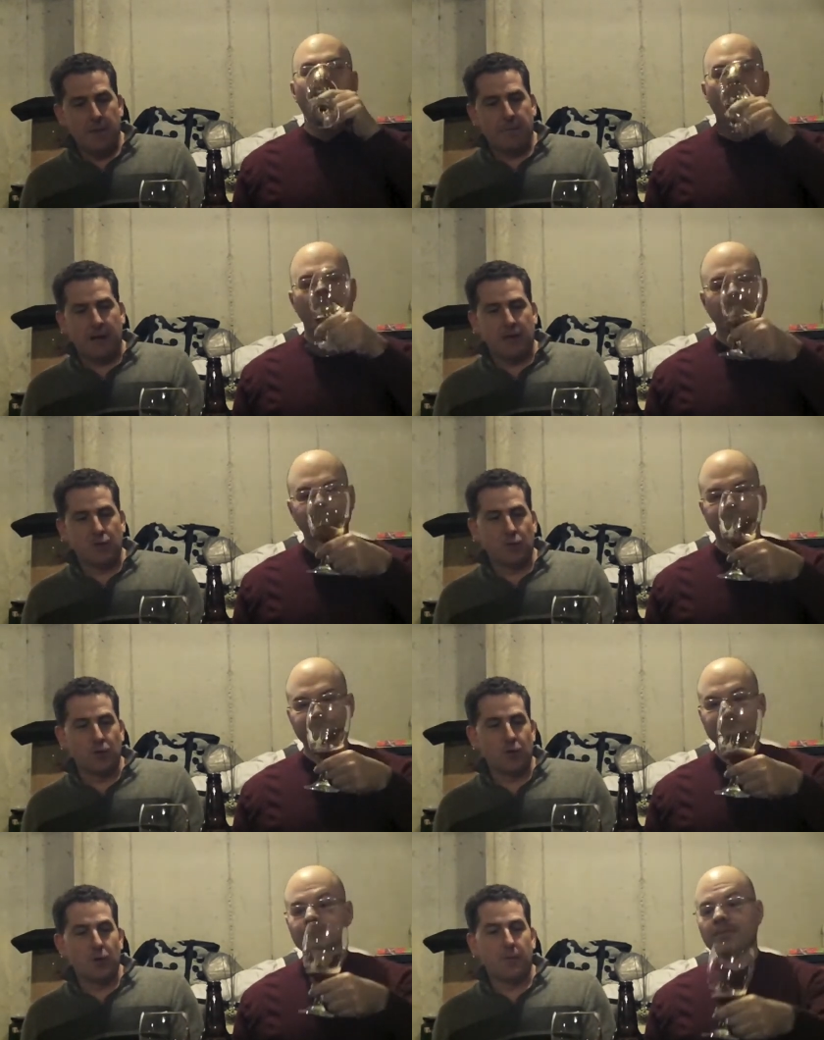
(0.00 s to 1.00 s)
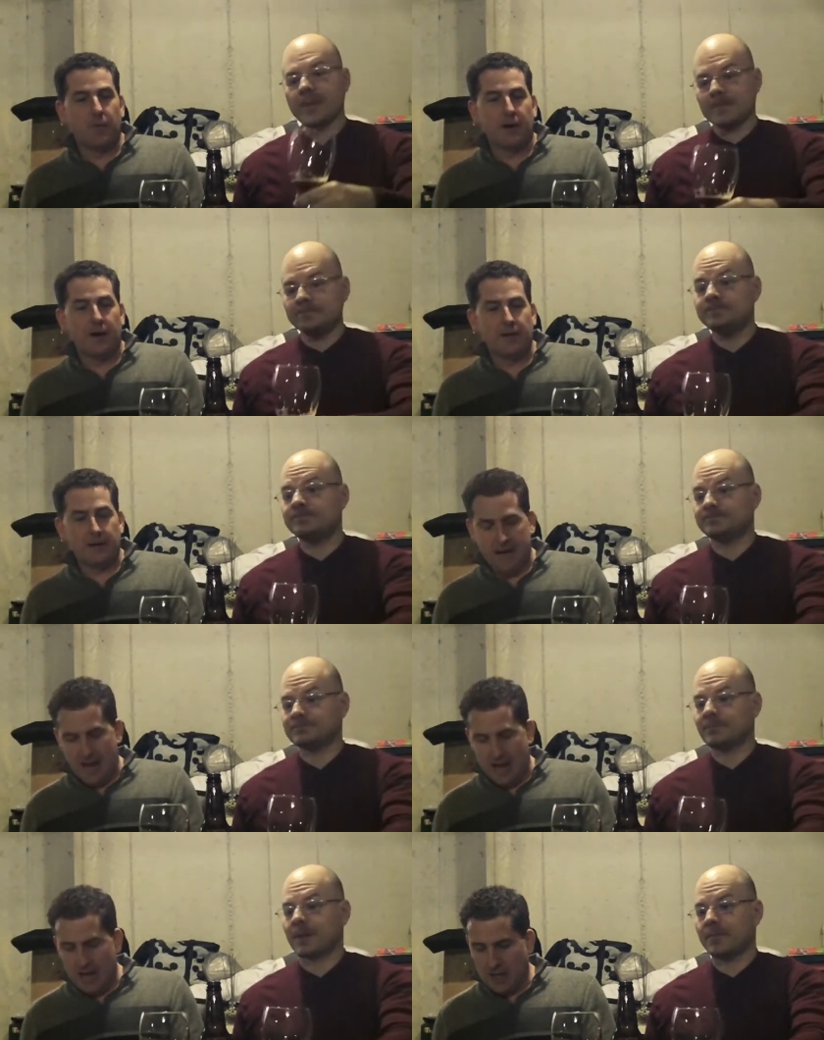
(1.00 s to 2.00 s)
Speaker 1: Maduro Brown
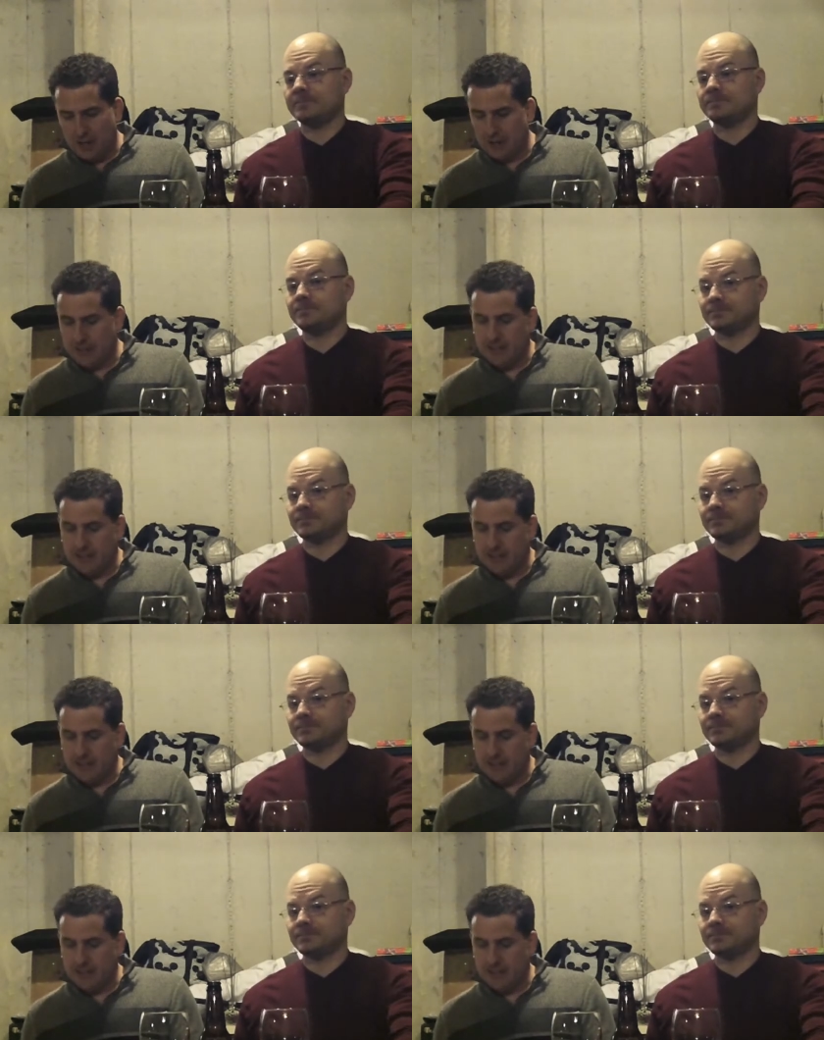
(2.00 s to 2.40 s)
Ale.